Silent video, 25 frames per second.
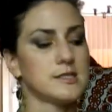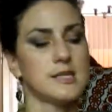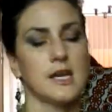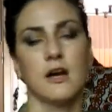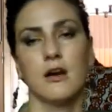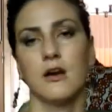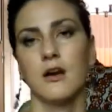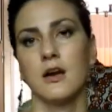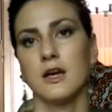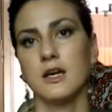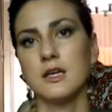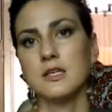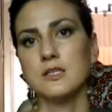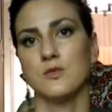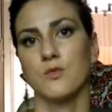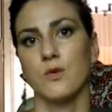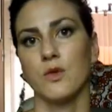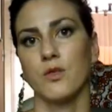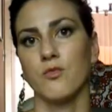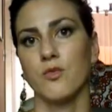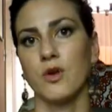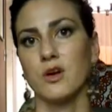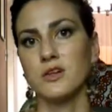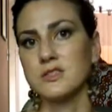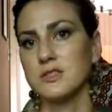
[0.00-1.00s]
Sarah is
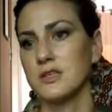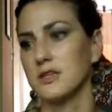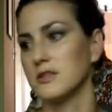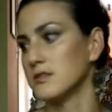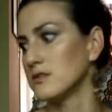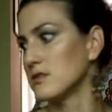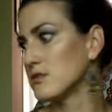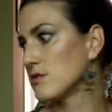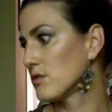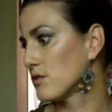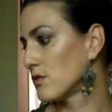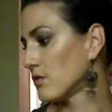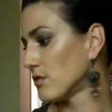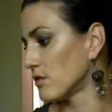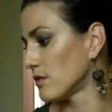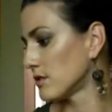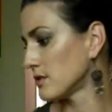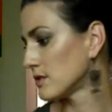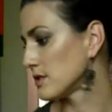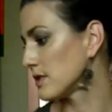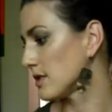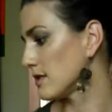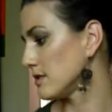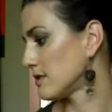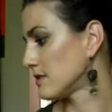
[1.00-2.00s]
with
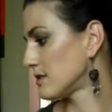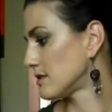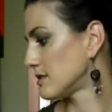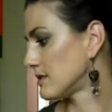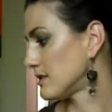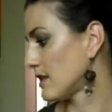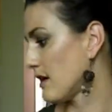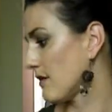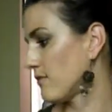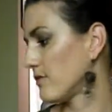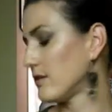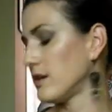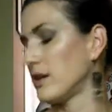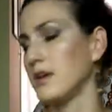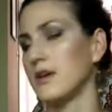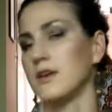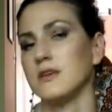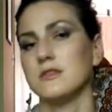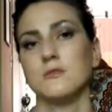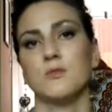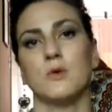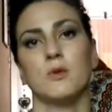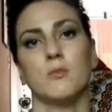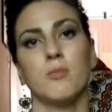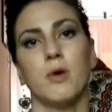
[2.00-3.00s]
RawSkinCeuticals, Stephanie
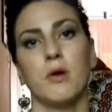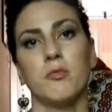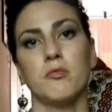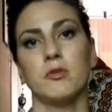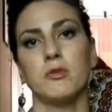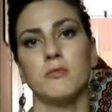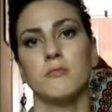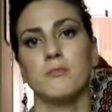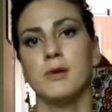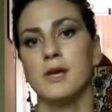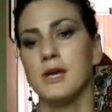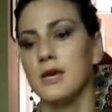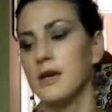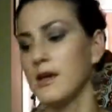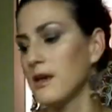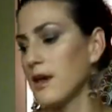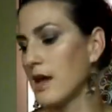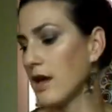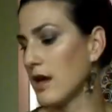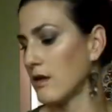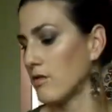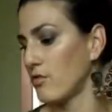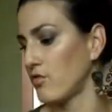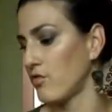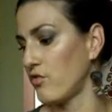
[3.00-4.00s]
is with Bubble & Bee,
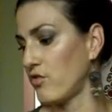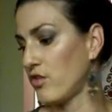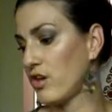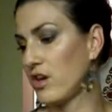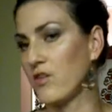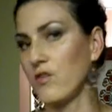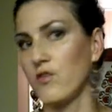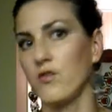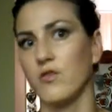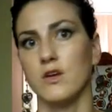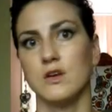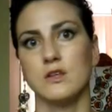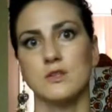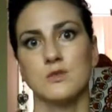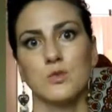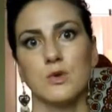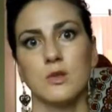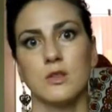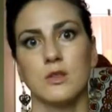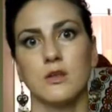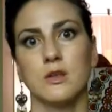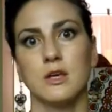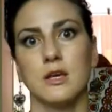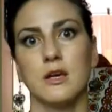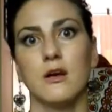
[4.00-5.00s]
and Viv is
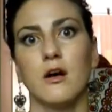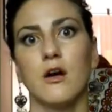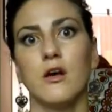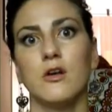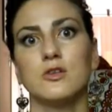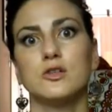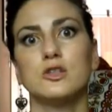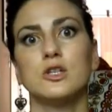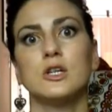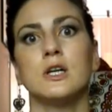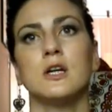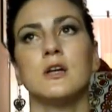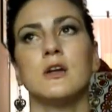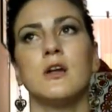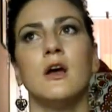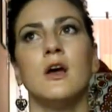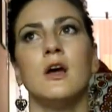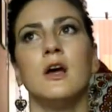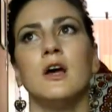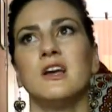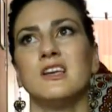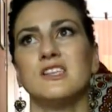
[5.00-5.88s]
with Clean Cauldron.